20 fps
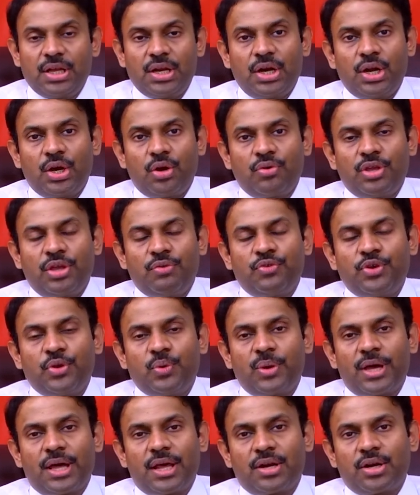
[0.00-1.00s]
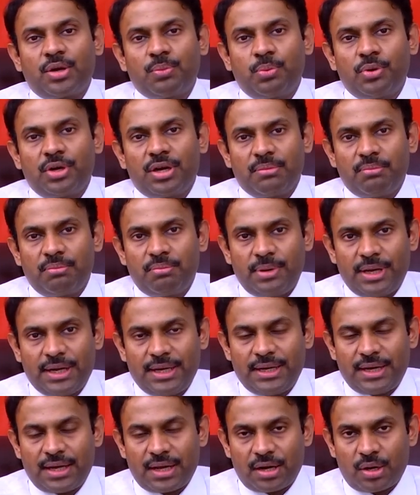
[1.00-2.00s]
Now, if you were to put a
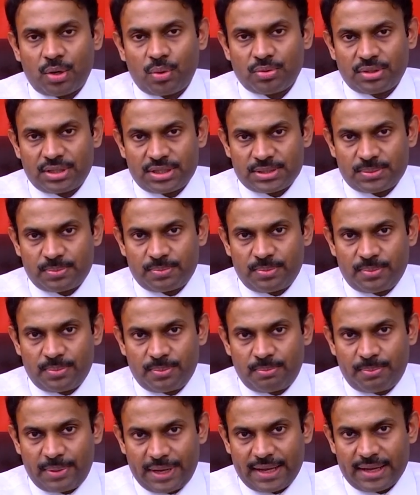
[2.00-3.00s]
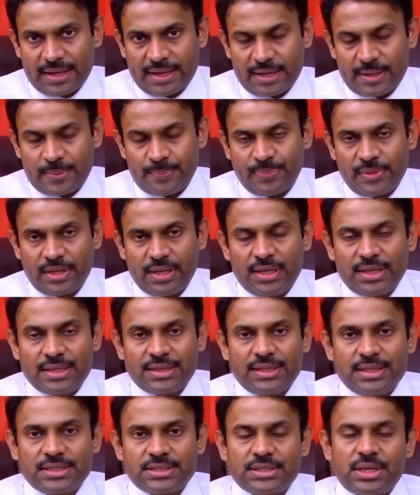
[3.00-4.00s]
belt around the back,
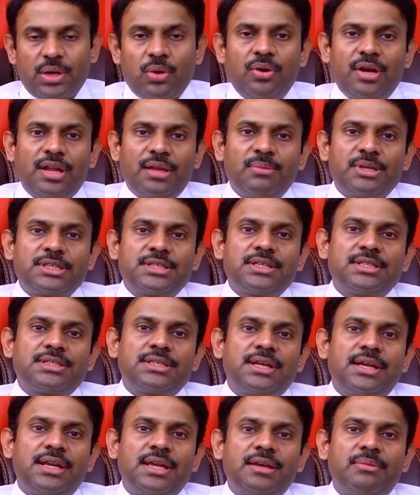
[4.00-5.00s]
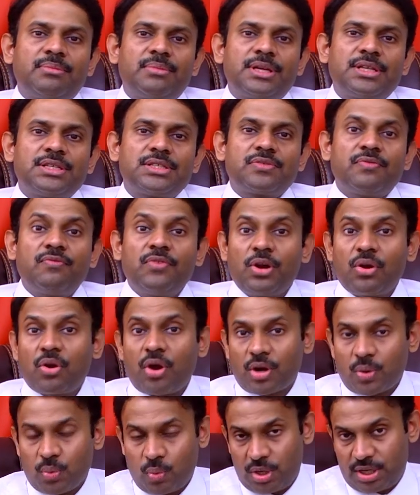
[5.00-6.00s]
the surrounding muscles and ligaments will
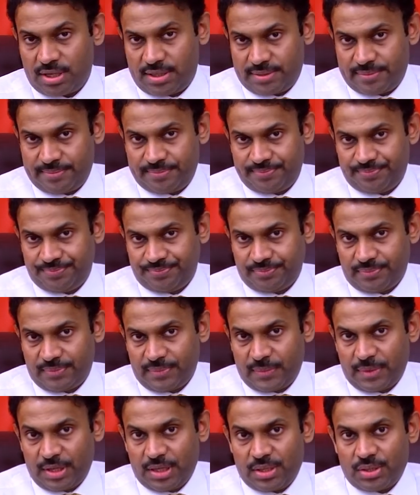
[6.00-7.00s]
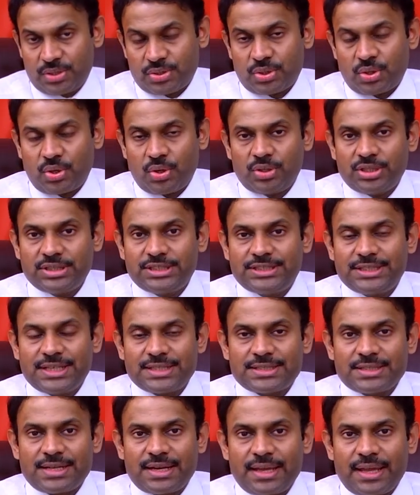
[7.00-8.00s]
not work. So
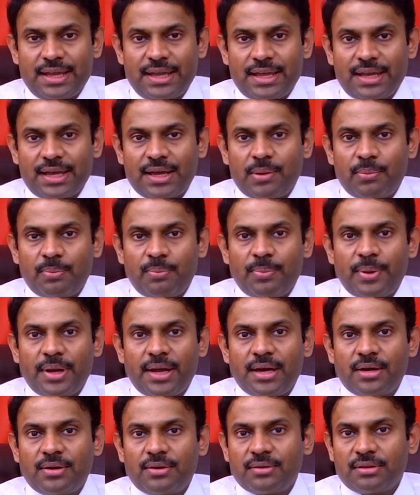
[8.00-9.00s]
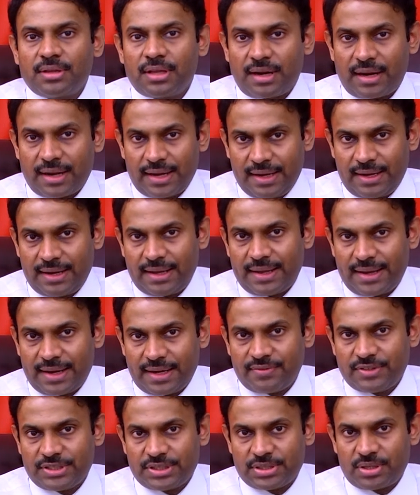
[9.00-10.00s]
just like compared to the right
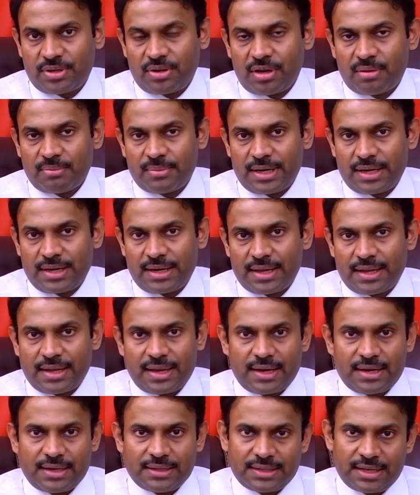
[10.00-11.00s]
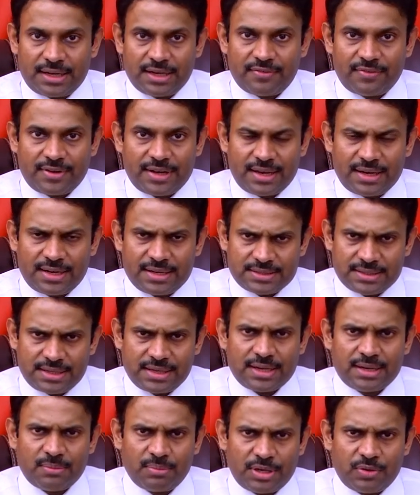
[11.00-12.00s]
hand, which is the dominant hand, the left hand is a
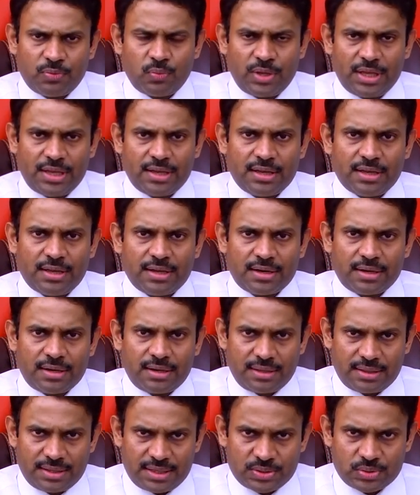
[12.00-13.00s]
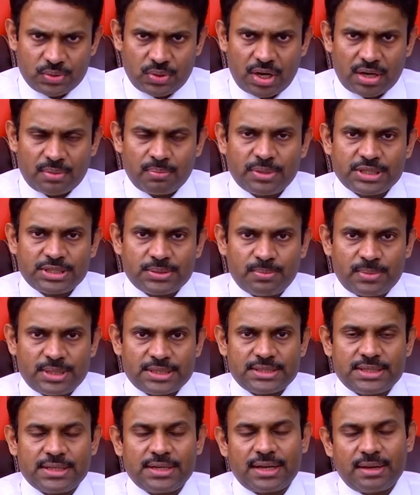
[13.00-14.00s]
little bit weaker. There's not much
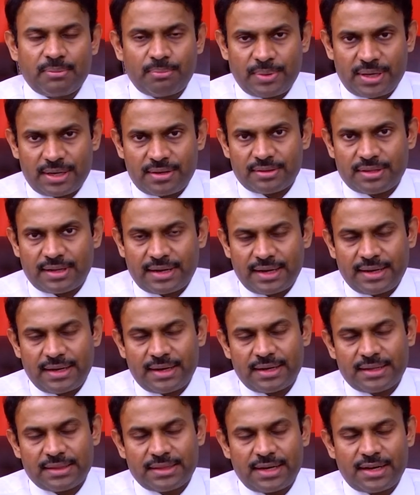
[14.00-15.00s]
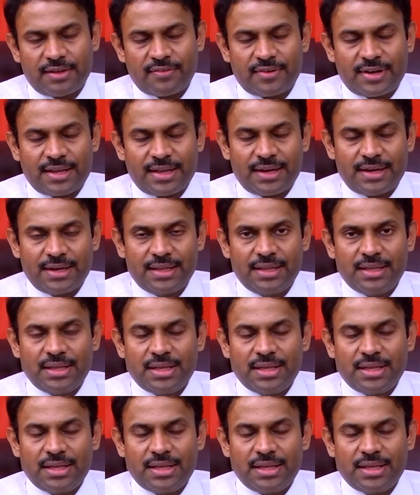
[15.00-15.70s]
muscle compared to the right hand in the left hand.